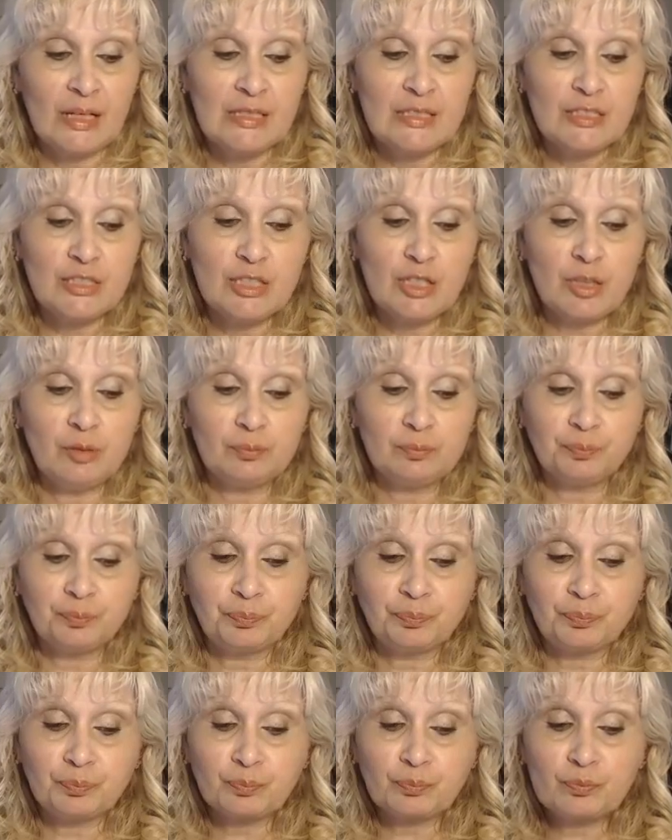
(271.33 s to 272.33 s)
So
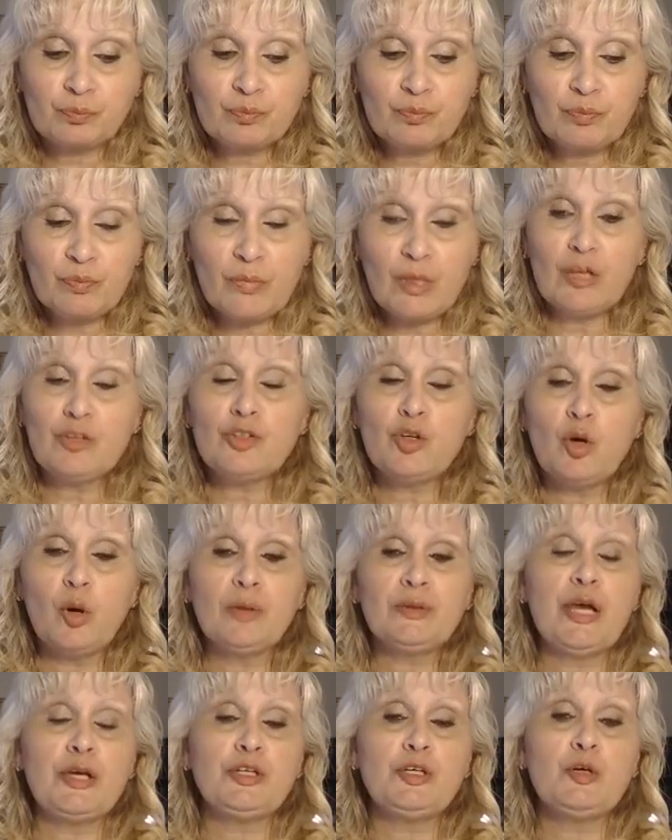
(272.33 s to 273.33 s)

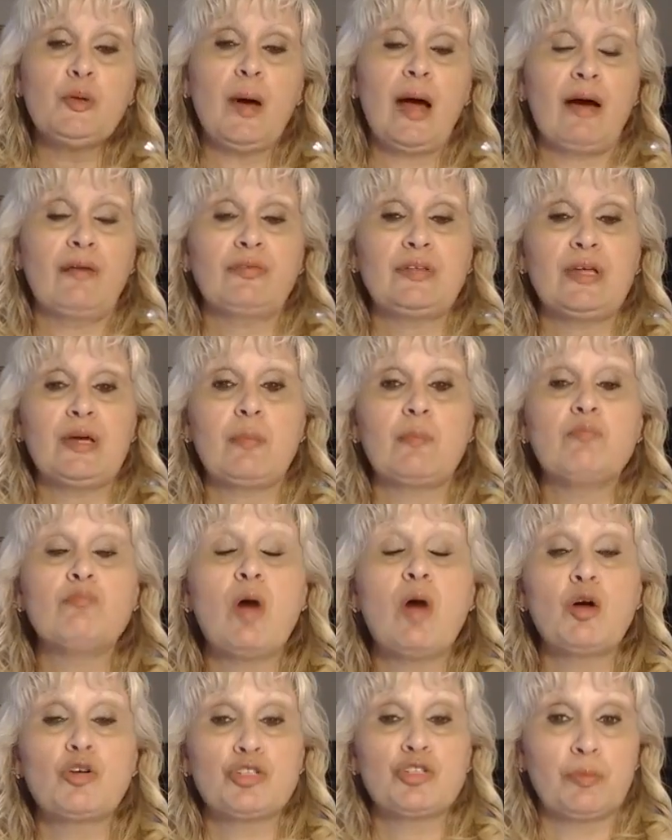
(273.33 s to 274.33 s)
knowing that you have the
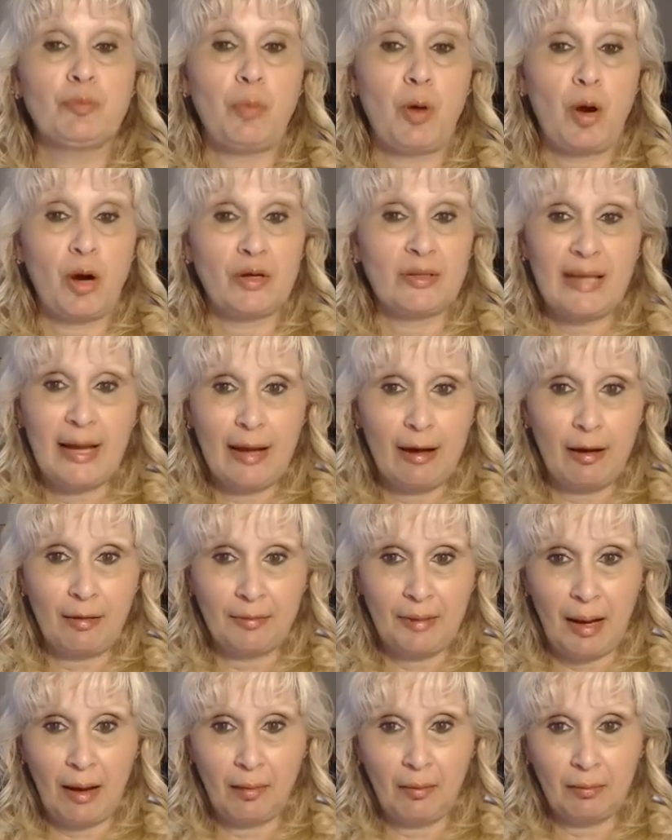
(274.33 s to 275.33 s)
emotion part
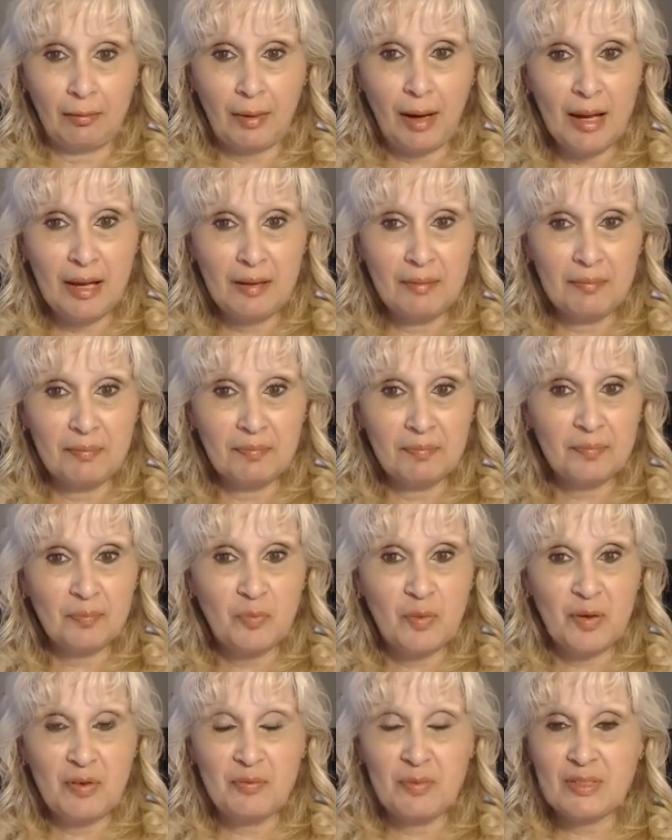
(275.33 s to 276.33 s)
down now, right?
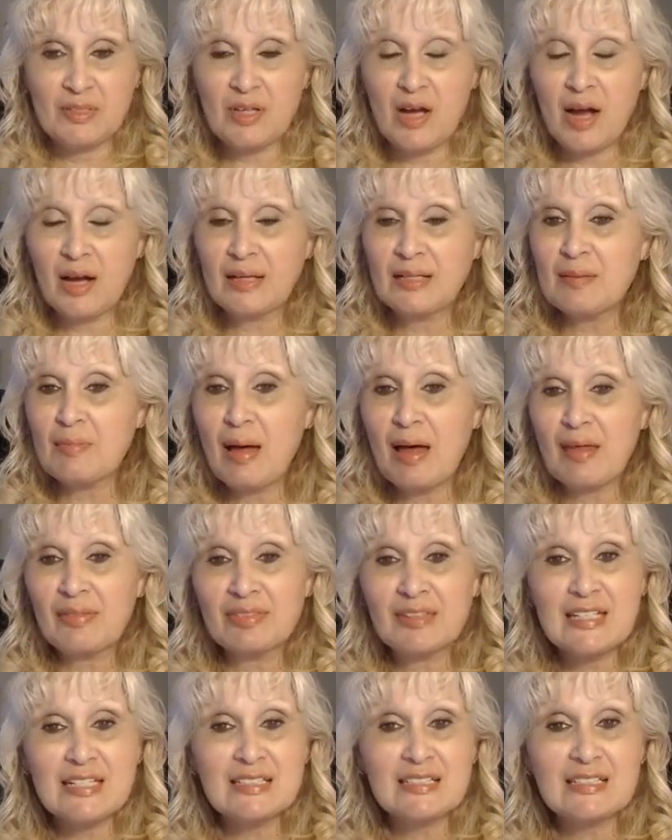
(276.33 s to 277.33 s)
We've been talking
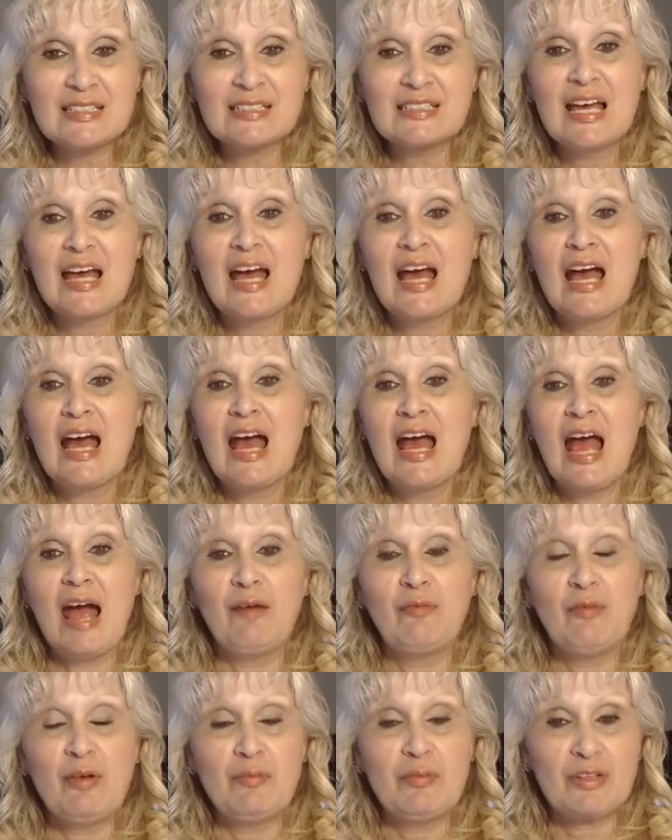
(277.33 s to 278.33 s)
about this,
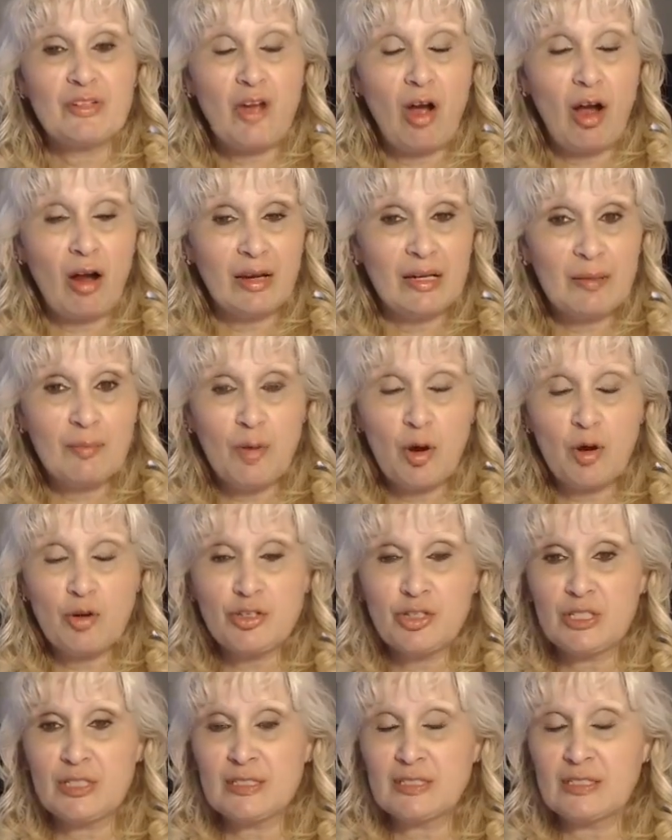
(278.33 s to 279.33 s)
and we've been talking
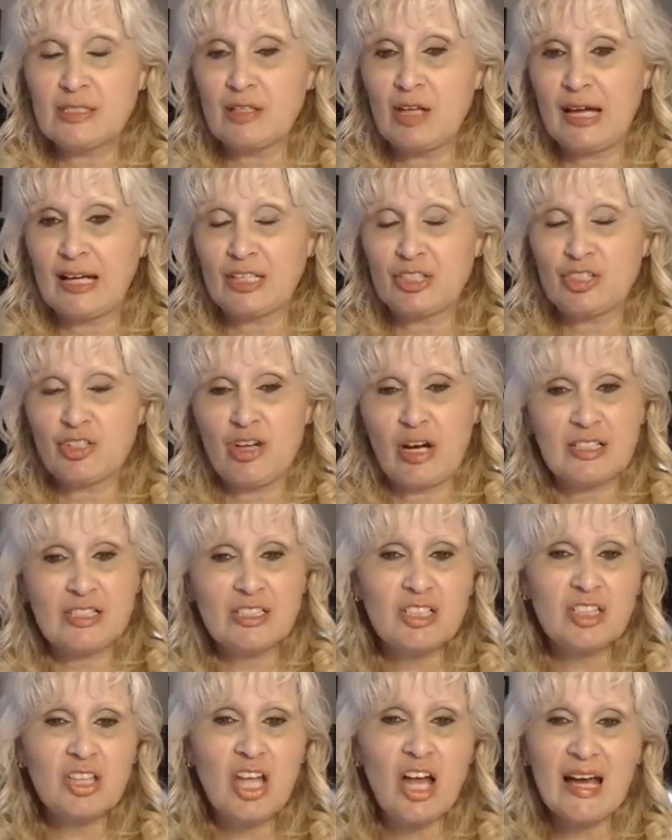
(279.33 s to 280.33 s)
emotions, like
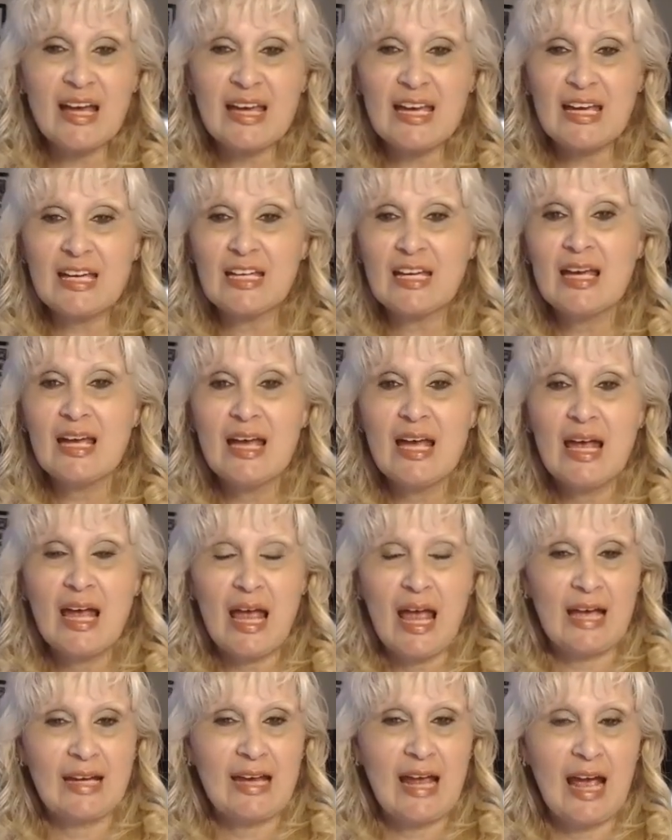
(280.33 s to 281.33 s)
attracts like,
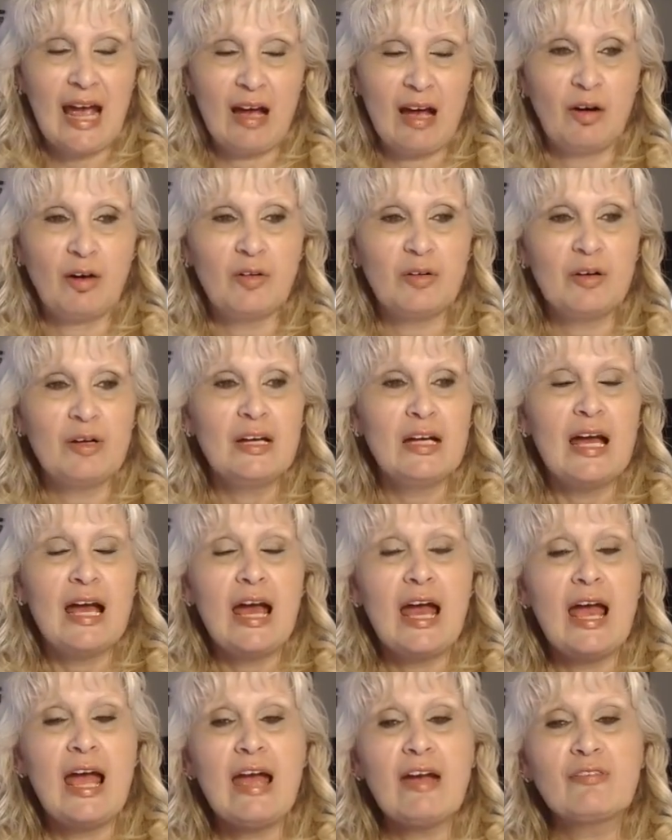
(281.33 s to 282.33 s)
and how
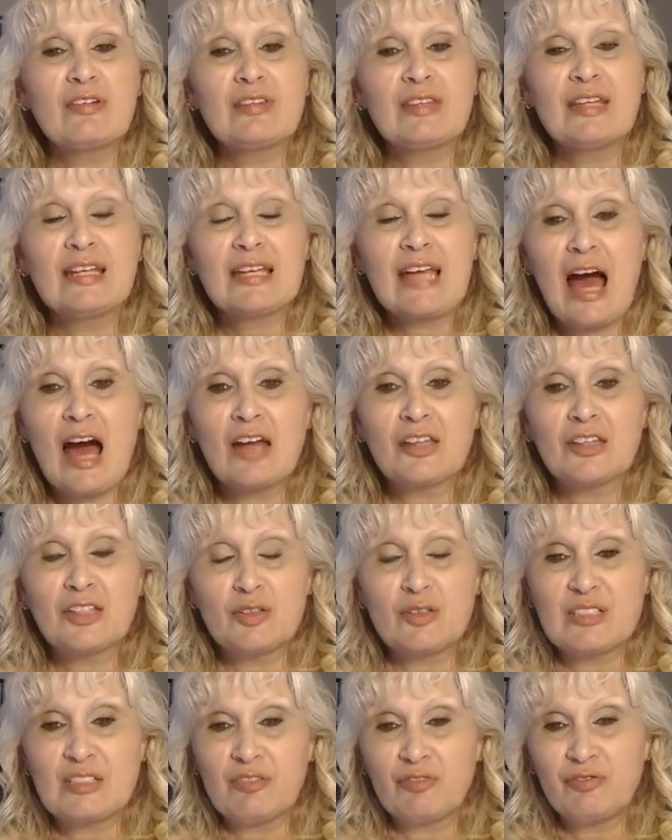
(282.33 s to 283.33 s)
everything out
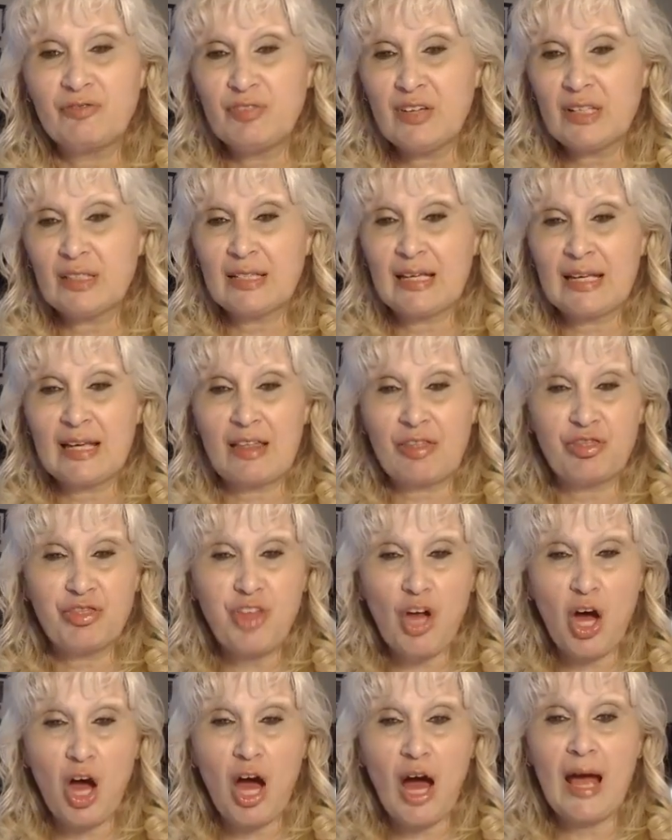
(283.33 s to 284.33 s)
there is a feeling, a
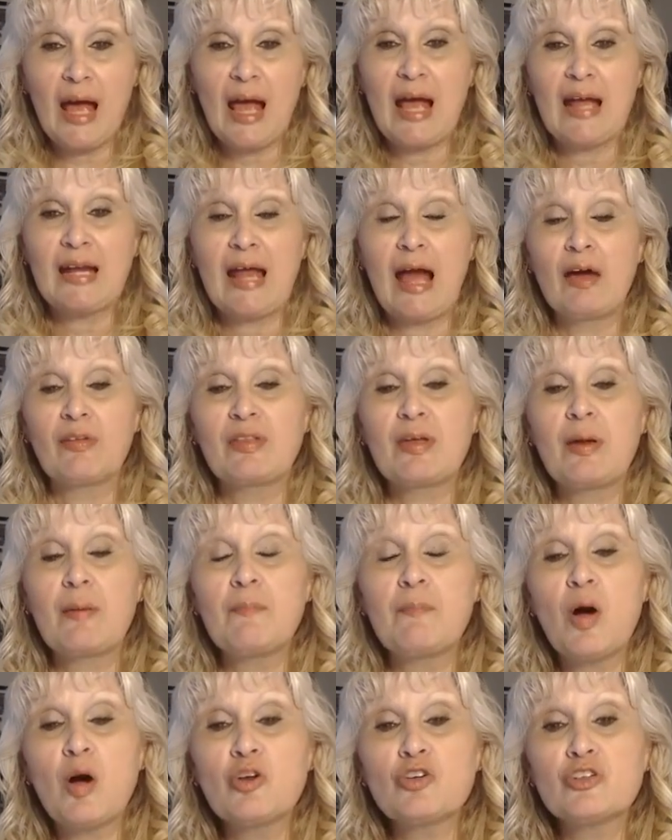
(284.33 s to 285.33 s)
thought, and how the
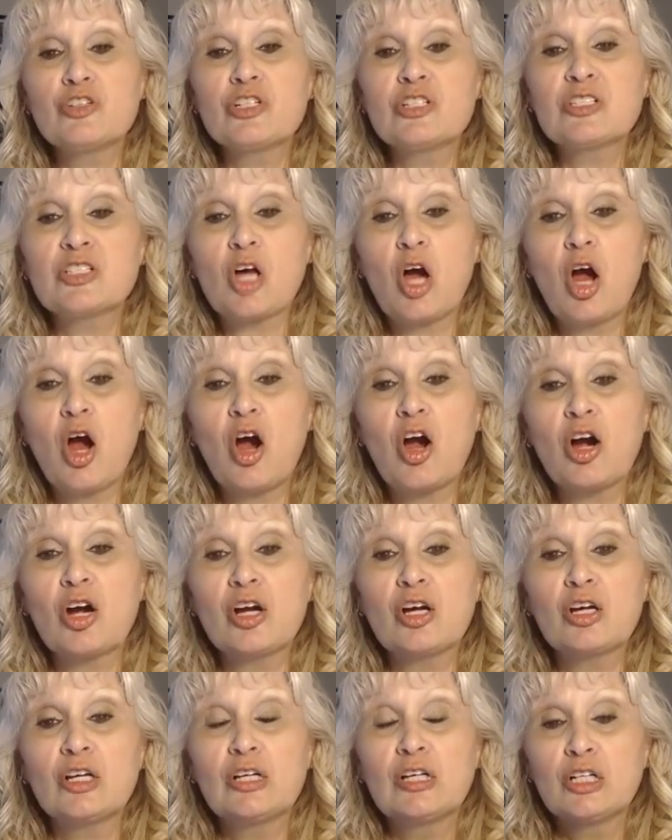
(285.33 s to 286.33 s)
emotions
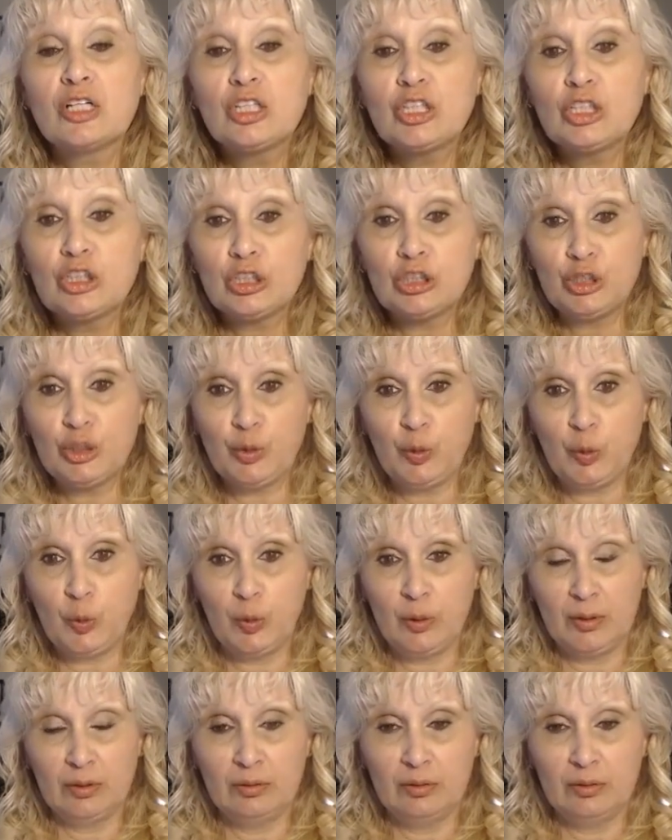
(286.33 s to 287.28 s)
are glue.